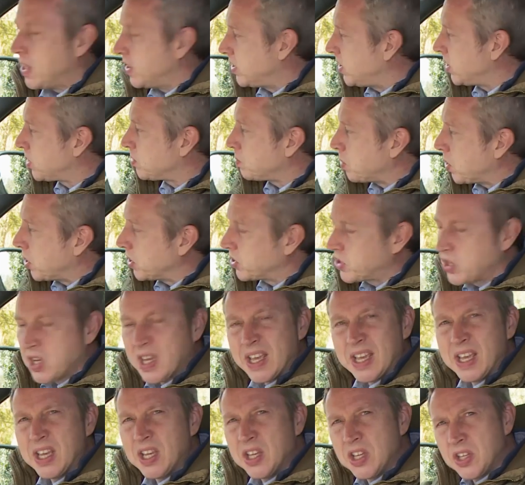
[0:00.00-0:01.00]
This monitor
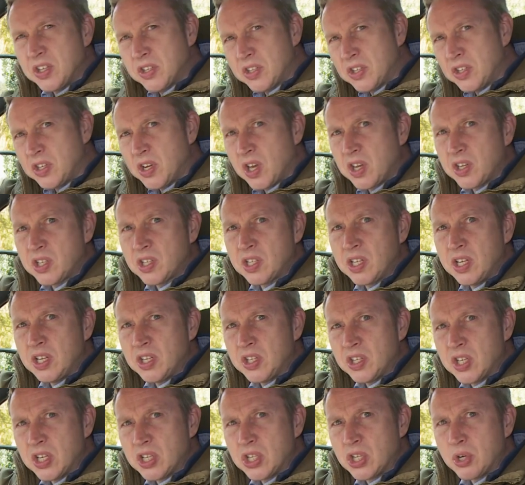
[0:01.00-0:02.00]
is nicely
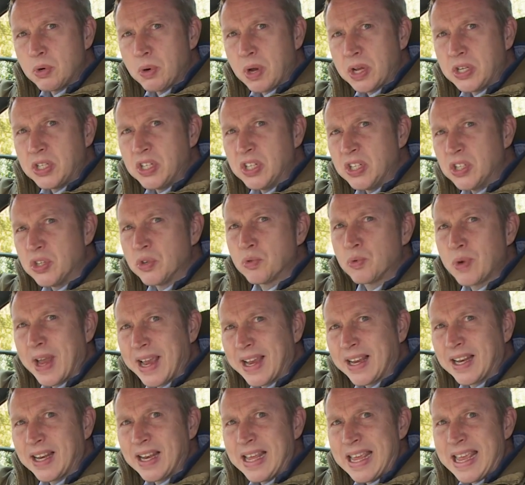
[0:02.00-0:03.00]
situated
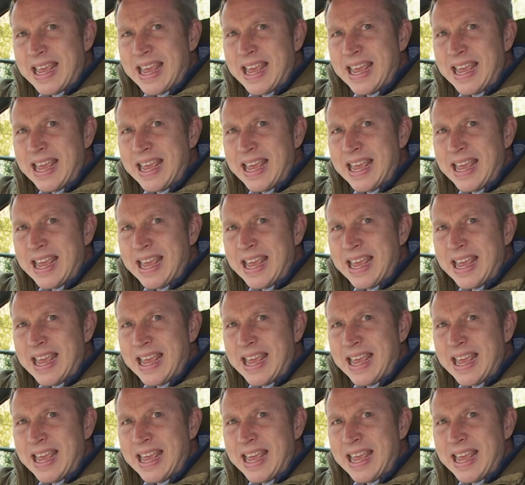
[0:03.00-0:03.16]
directly